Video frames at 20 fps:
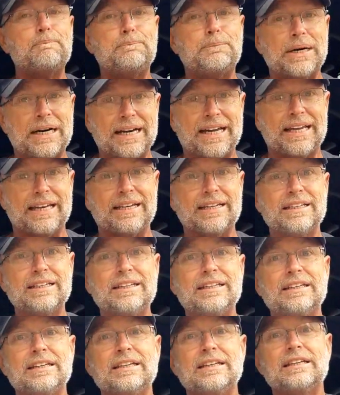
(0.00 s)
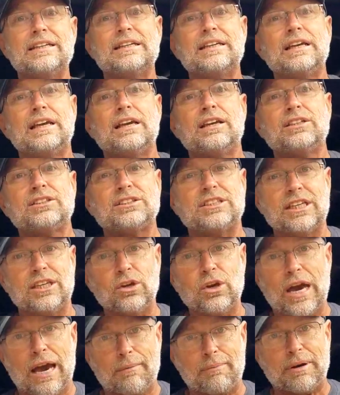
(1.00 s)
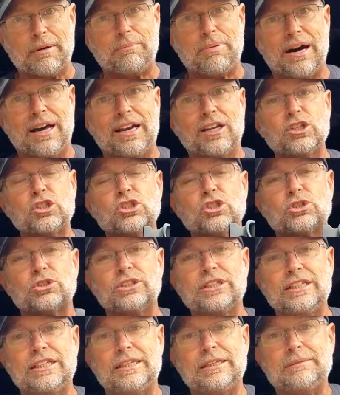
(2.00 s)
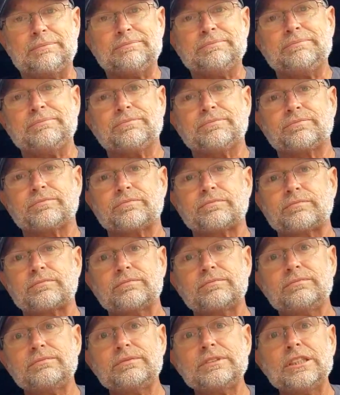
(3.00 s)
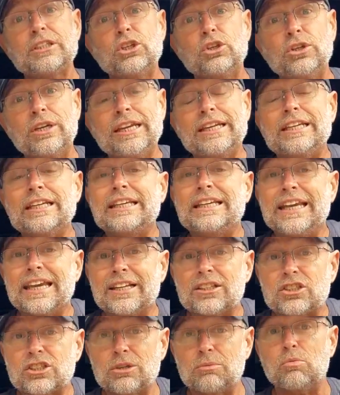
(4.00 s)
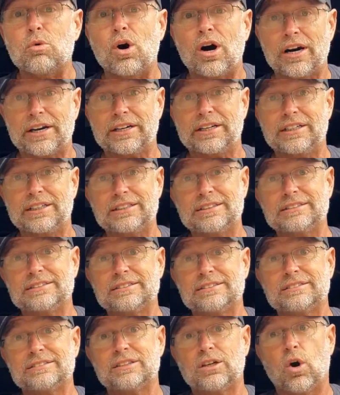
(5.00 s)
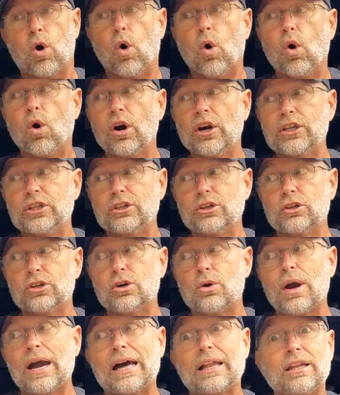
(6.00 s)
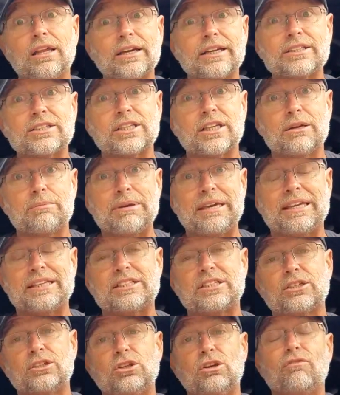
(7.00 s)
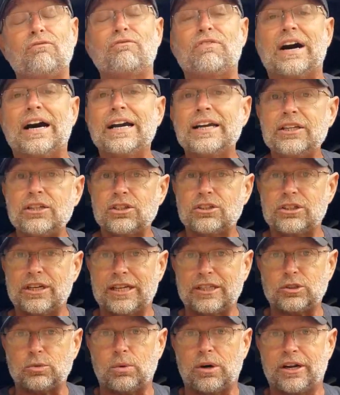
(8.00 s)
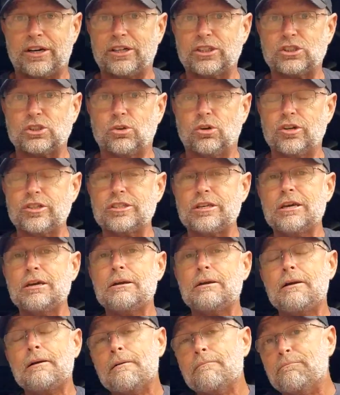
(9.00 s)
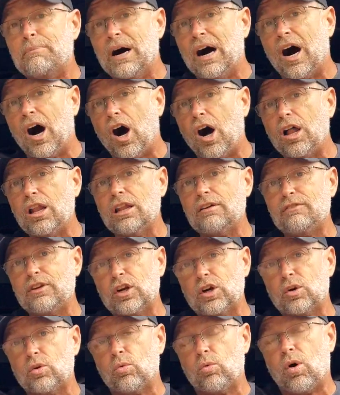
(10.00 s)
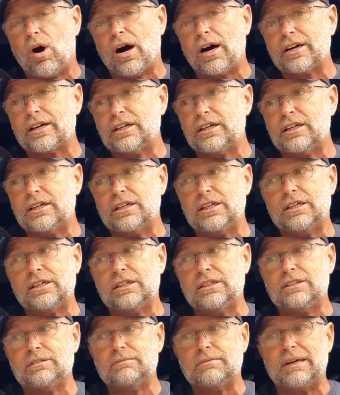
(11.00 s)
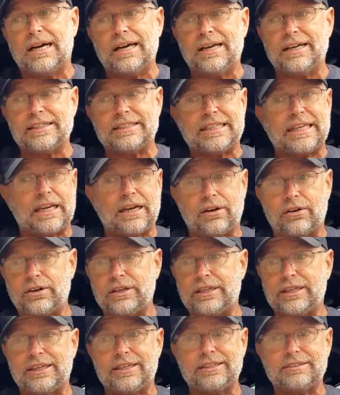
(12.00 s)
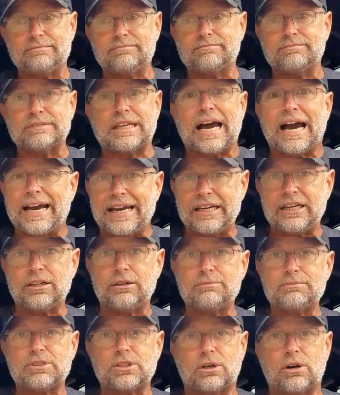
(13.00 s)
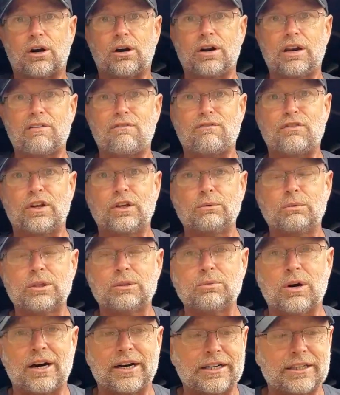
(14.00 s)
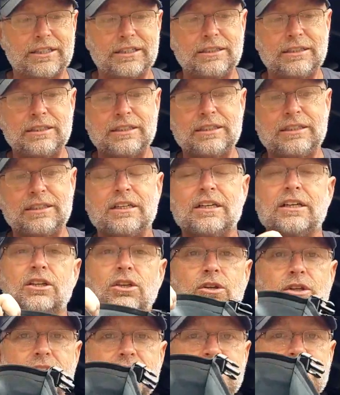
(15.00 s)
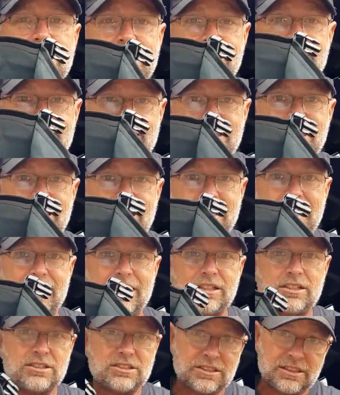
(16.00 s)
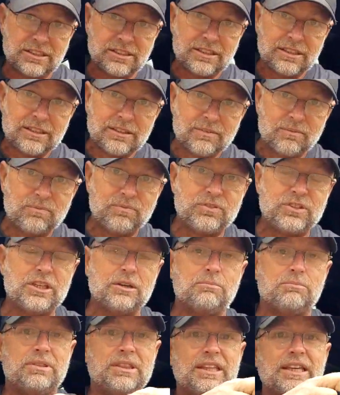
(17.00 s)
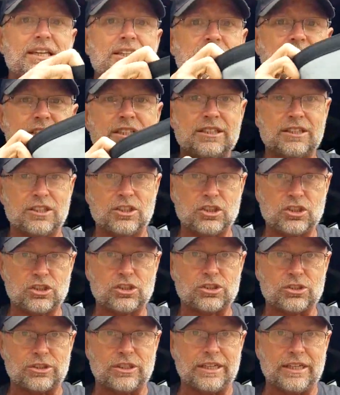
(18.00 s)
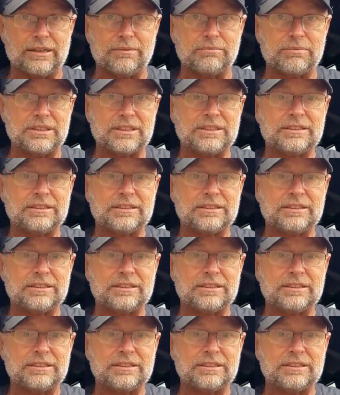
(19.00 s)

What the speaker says: But, say you happen upon a stream, you need to get some water. Or you don't know how long it's going to be until you find your next water source, but all of your water carrying items are already filled with water. You could take this, dip this in the stream.